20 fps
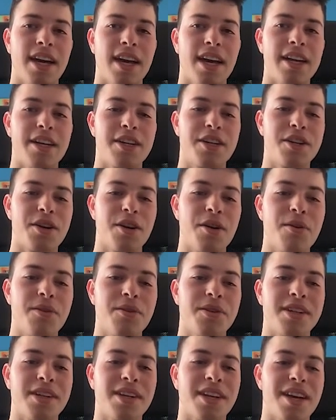it
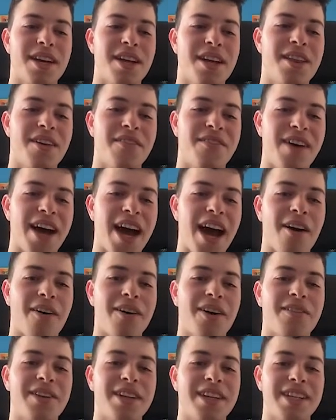shows the power
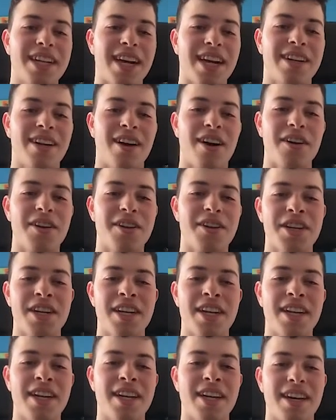of this
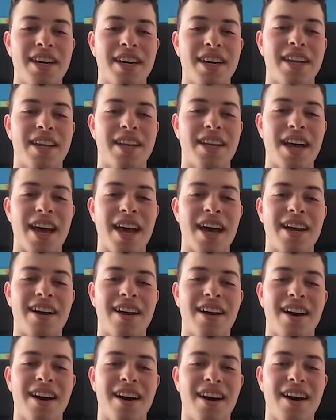technology
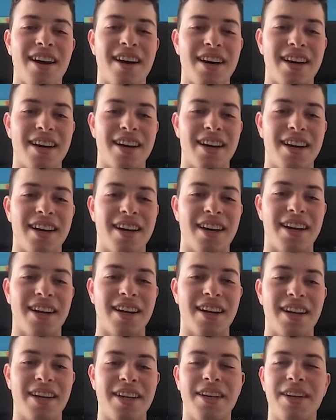that
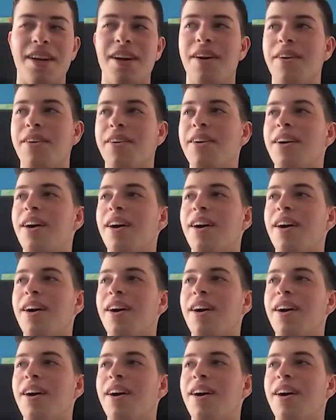you know